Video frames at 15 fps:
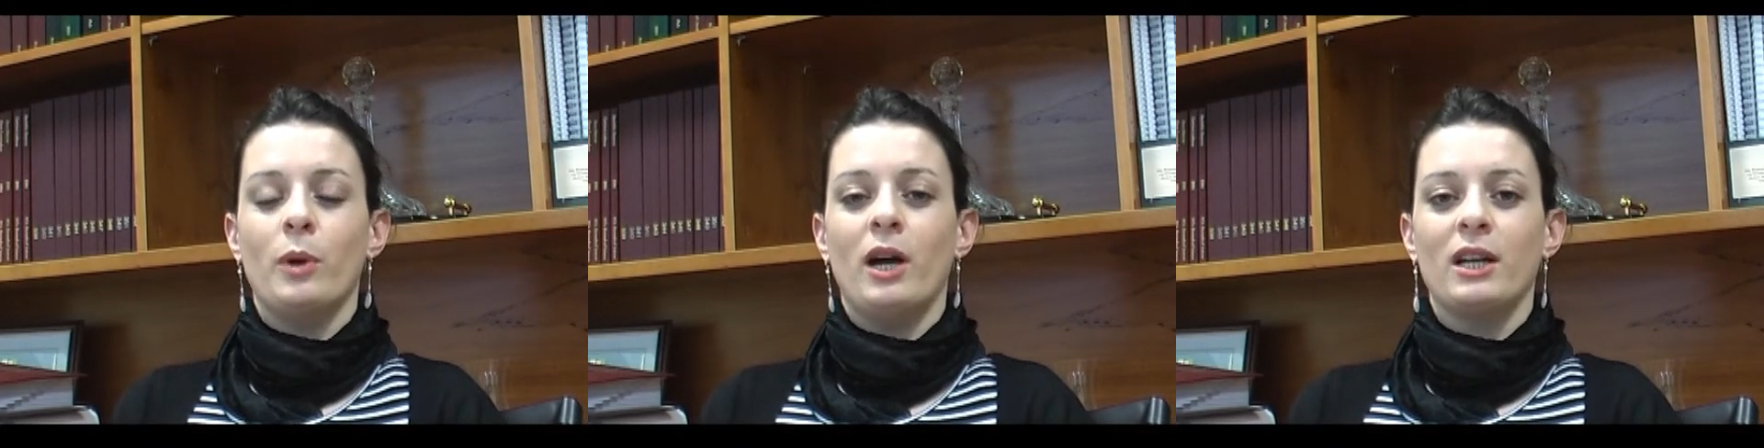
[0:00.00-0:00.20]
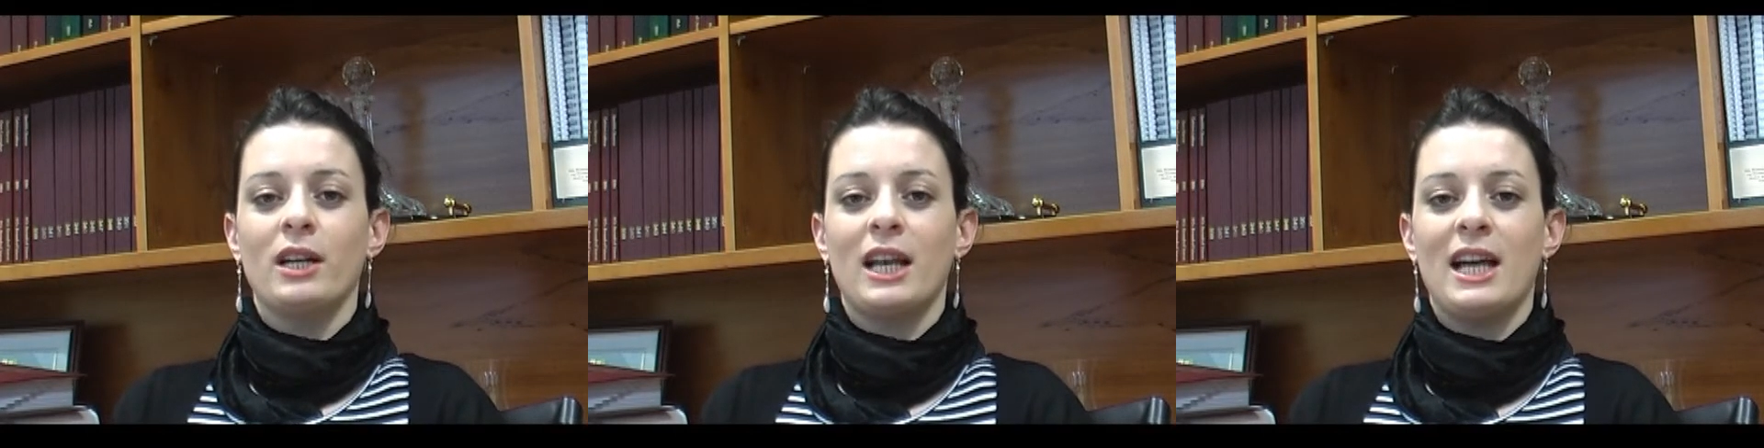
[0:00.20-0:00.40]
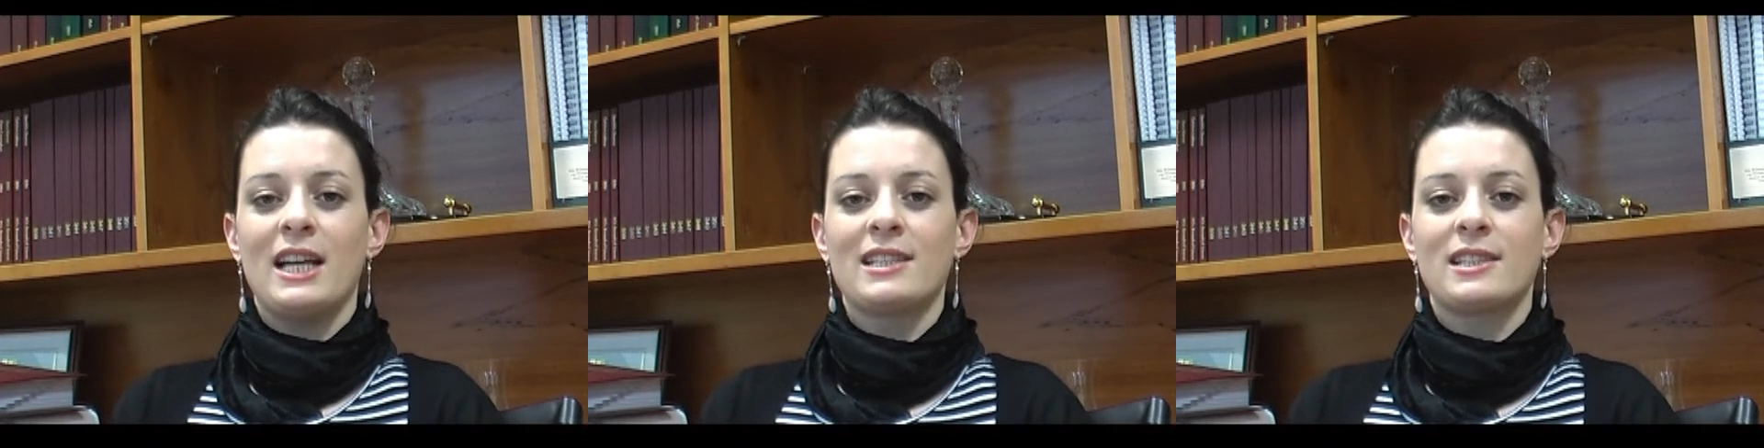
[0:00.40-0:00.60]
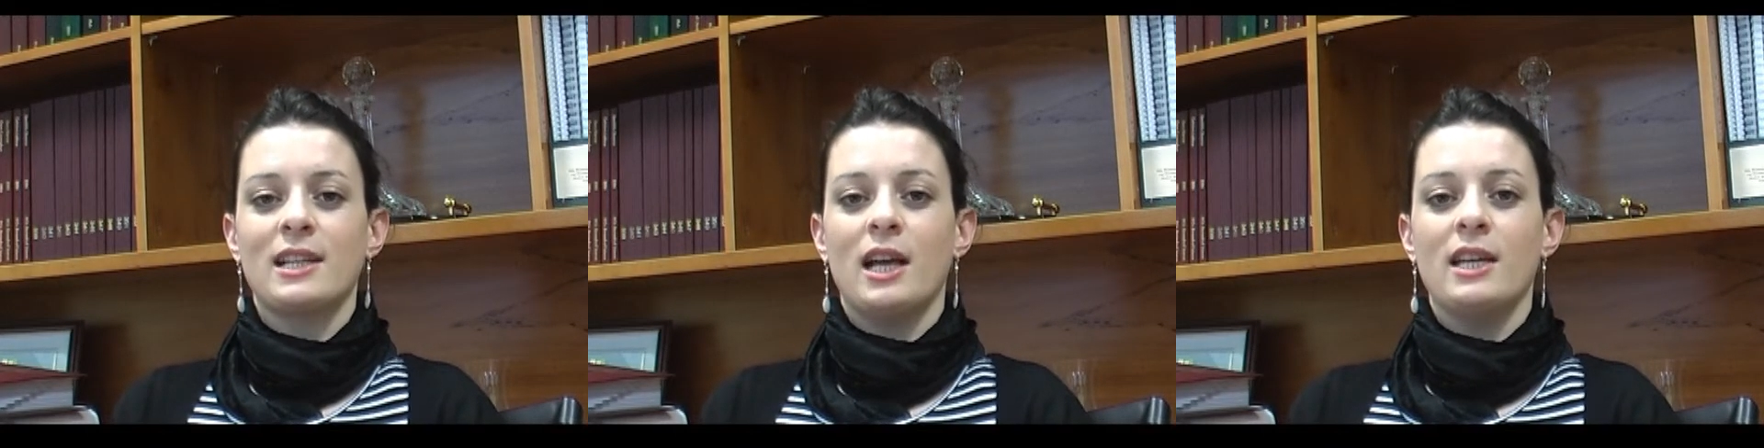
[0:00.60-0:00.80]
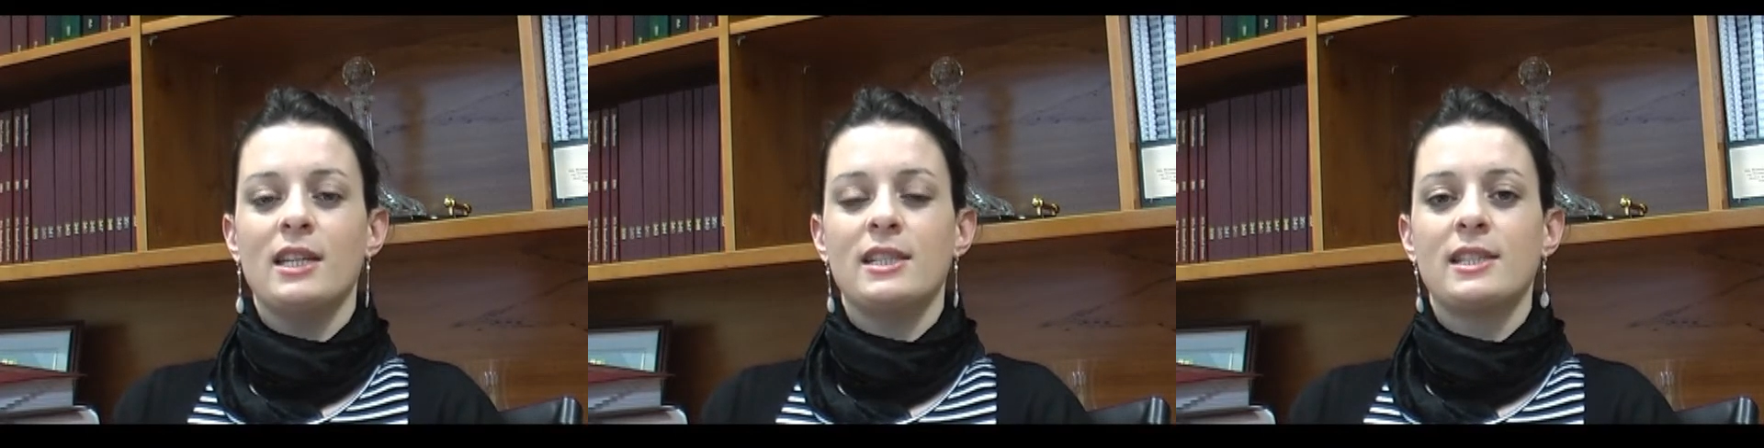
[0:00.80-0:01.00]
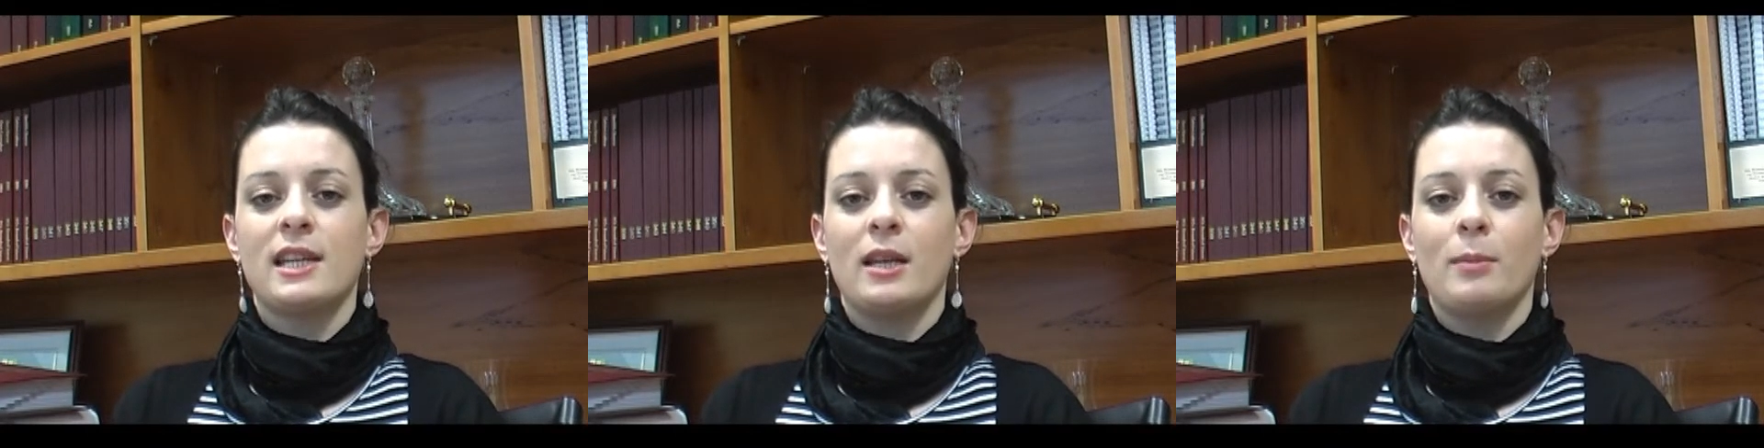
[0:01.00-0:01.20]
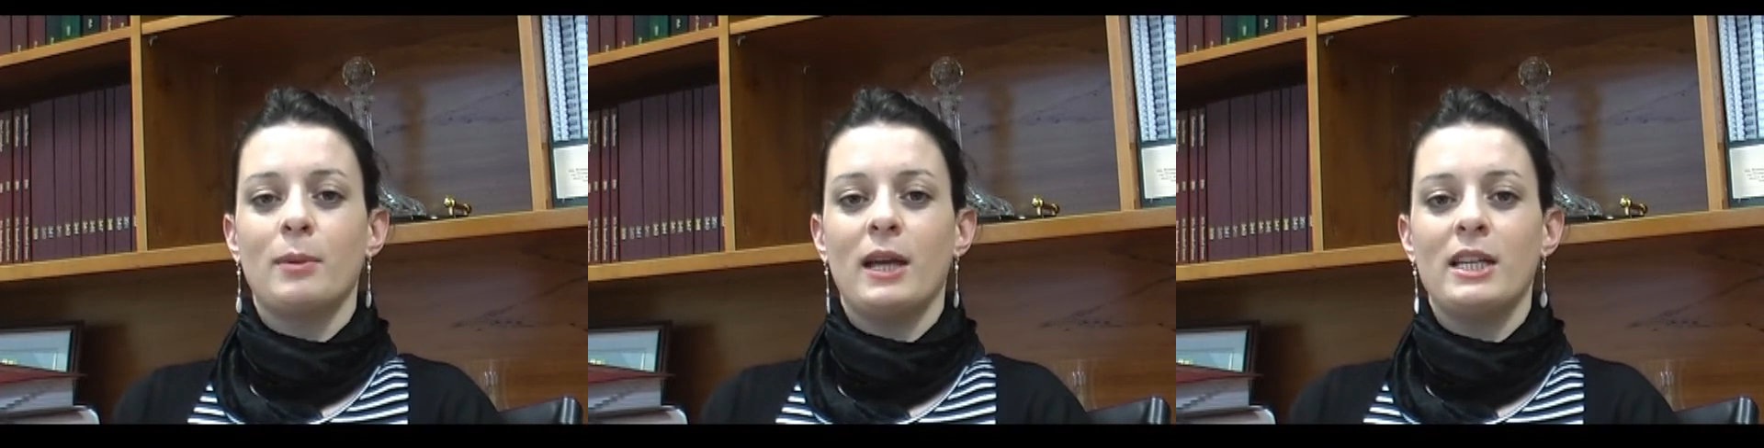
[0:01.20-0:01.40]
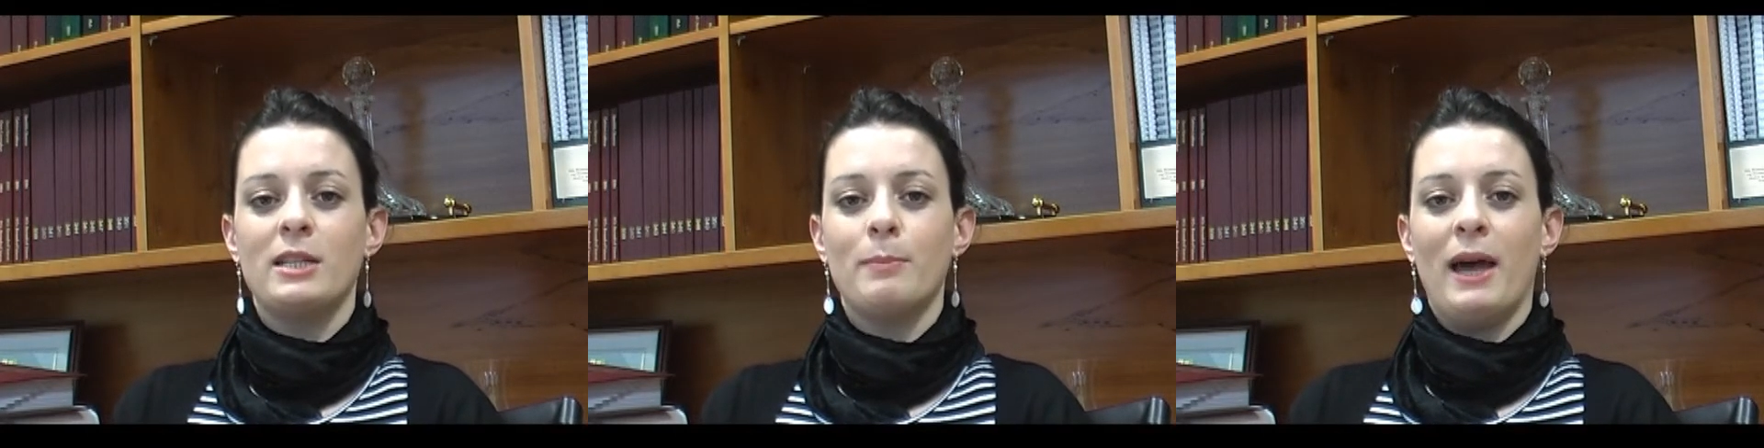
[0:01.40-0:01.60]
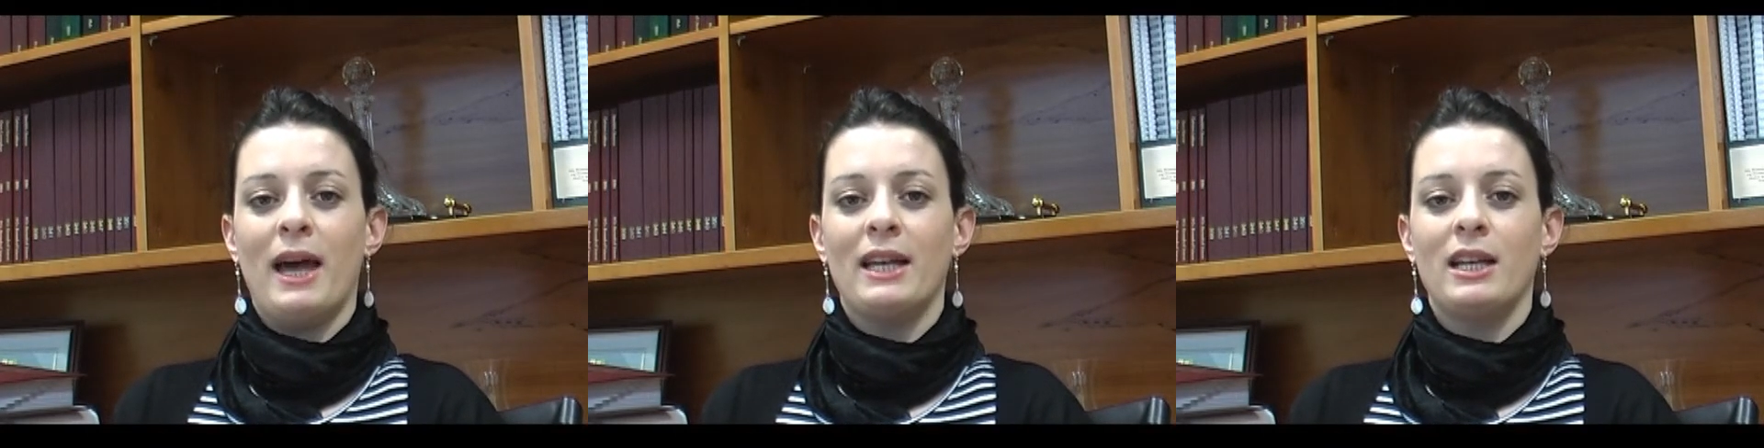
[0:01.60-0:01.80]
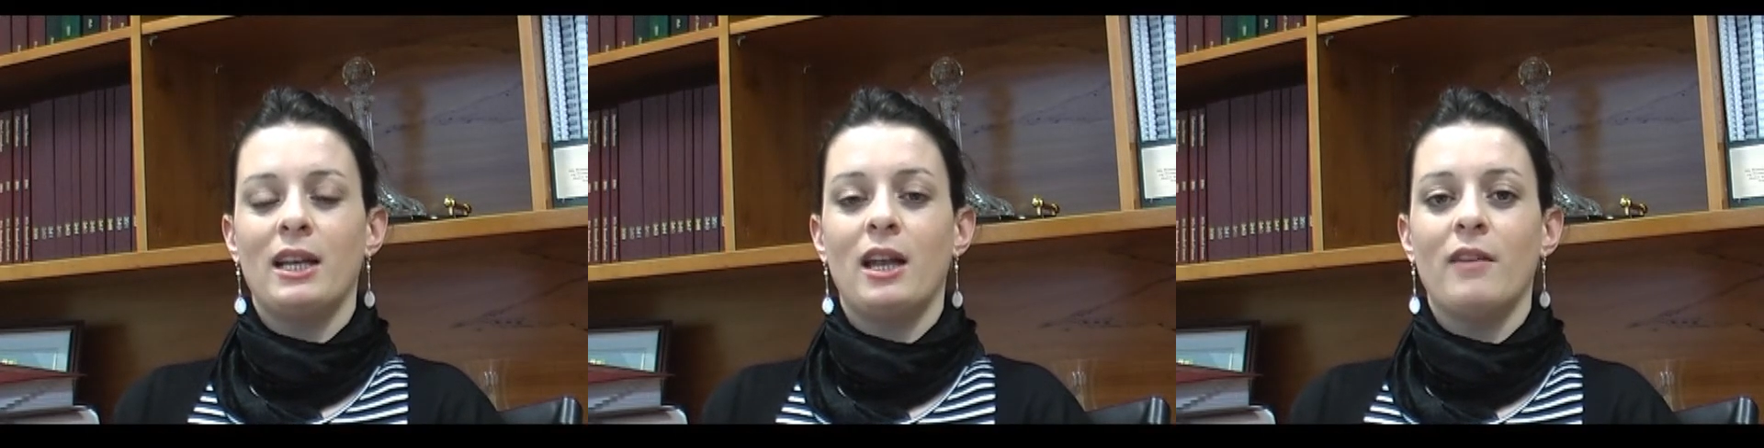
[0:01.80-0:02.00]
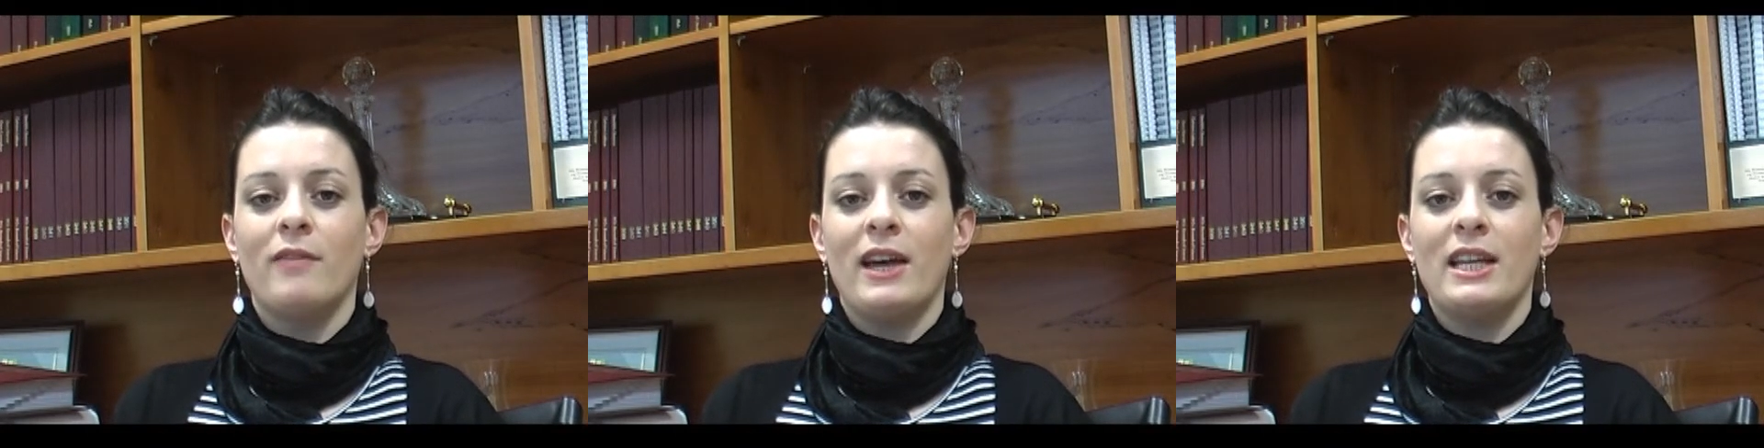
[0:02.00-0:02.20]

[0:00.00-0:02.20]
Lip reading: on glass slides and applied a panel of